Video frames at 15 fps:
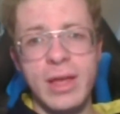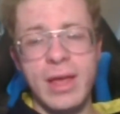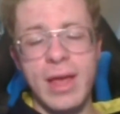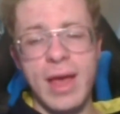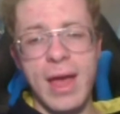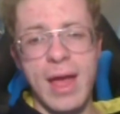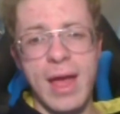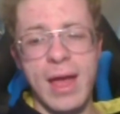
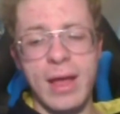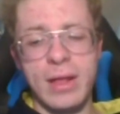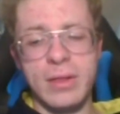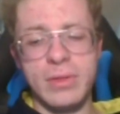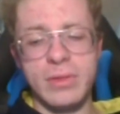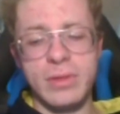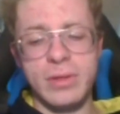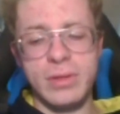
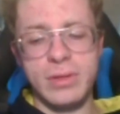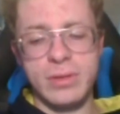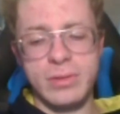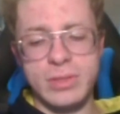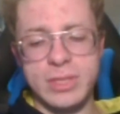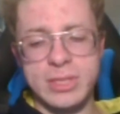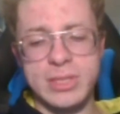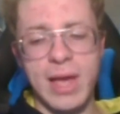and
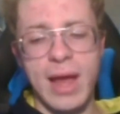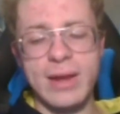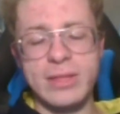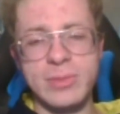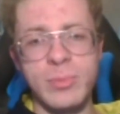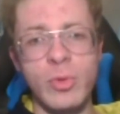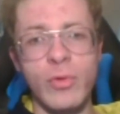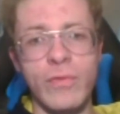decided
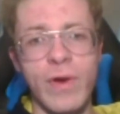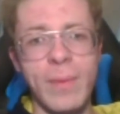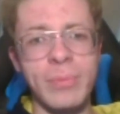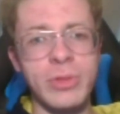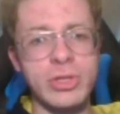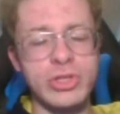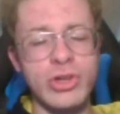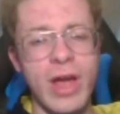to move up
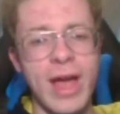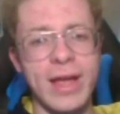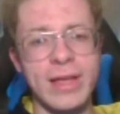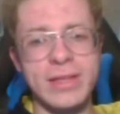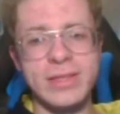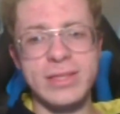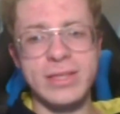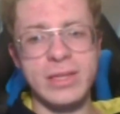the track
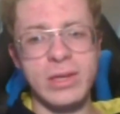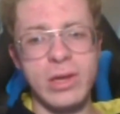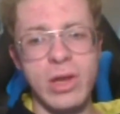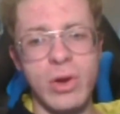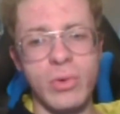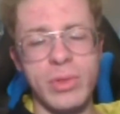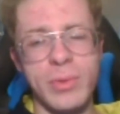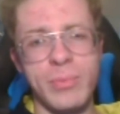and didn't
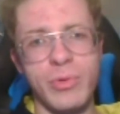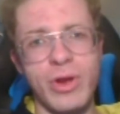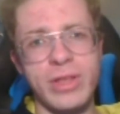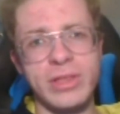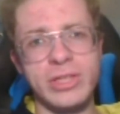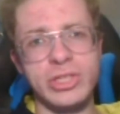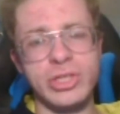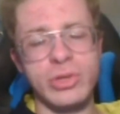know that
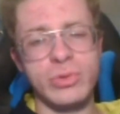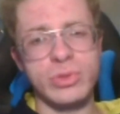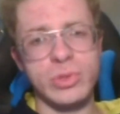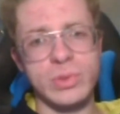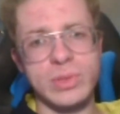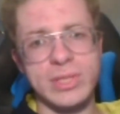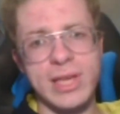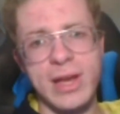Brandon Jones
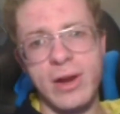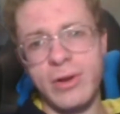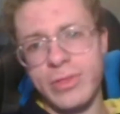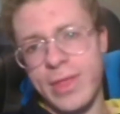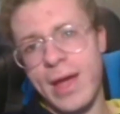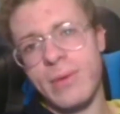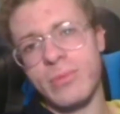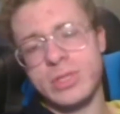was there.
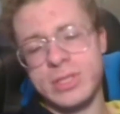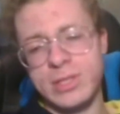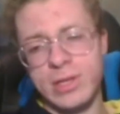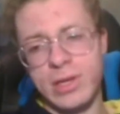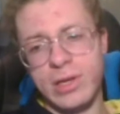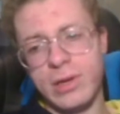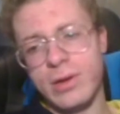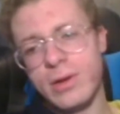That was
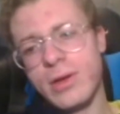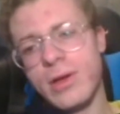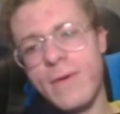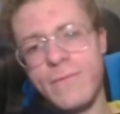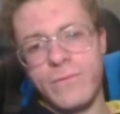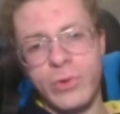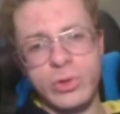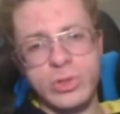the
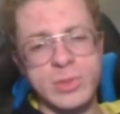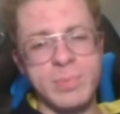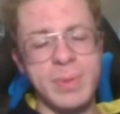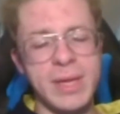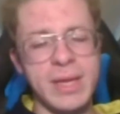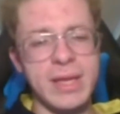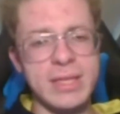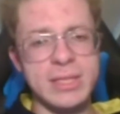first
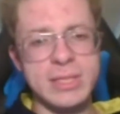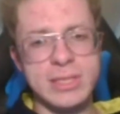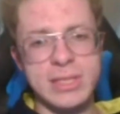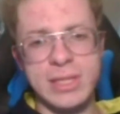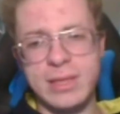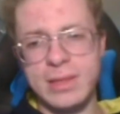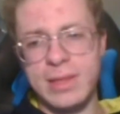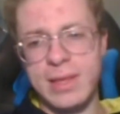big
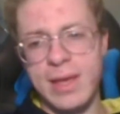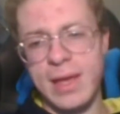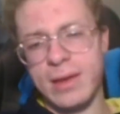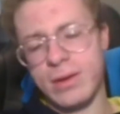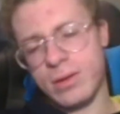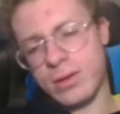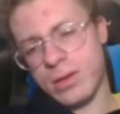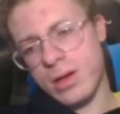incident
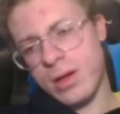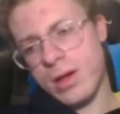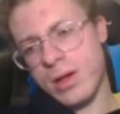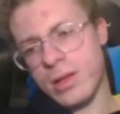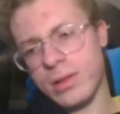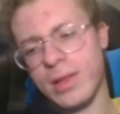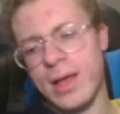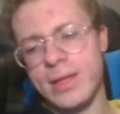that
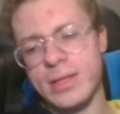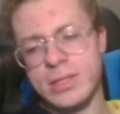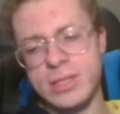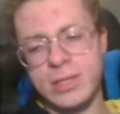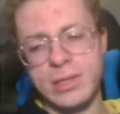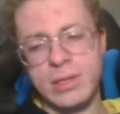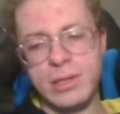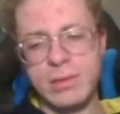led
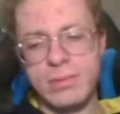to